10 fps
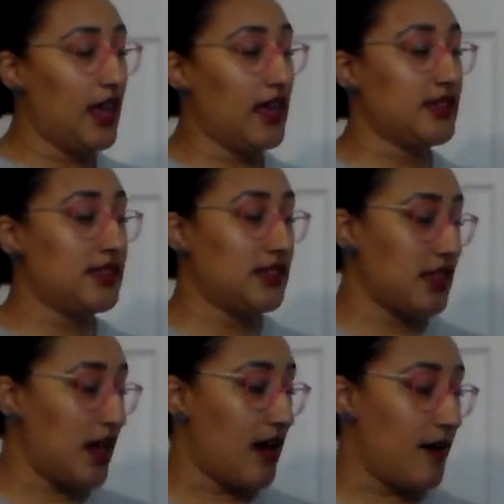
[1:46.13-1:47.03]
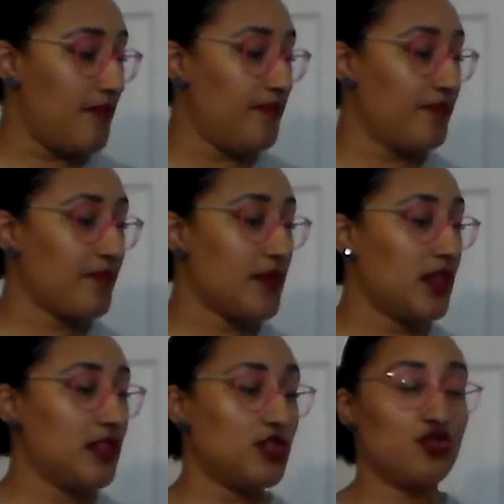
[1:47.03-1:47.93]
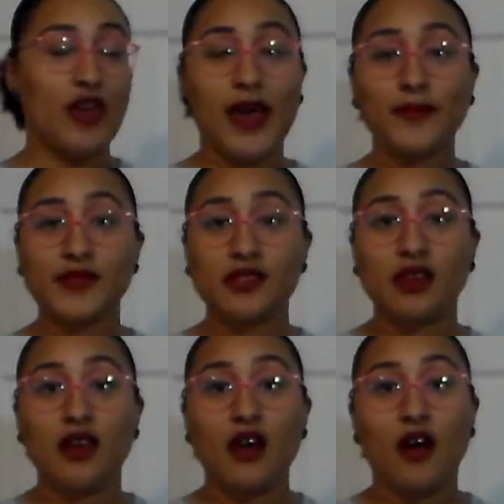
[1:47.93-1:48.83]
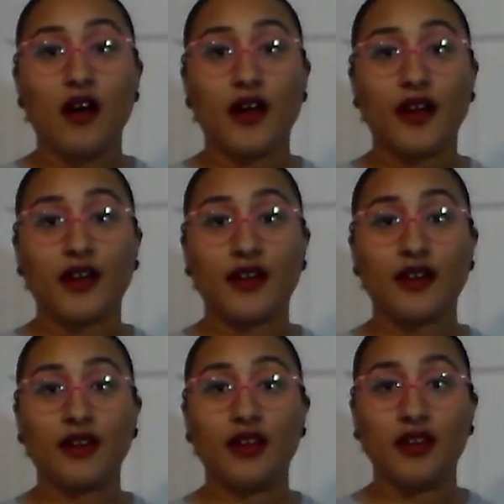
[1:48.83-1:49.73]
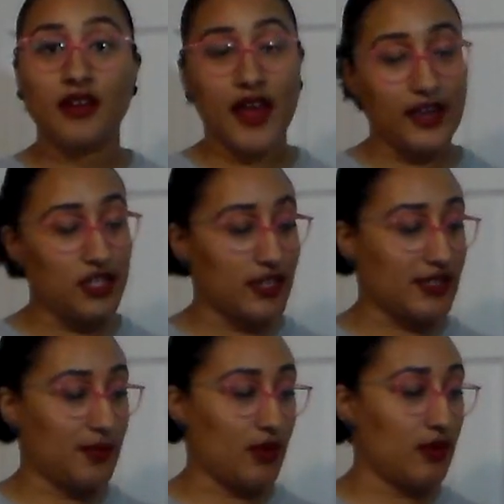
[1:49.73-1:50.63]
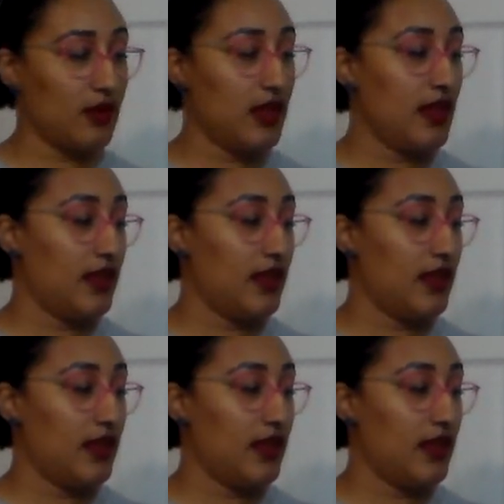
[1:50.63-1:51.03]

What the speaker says: It's the straps are not adjustable.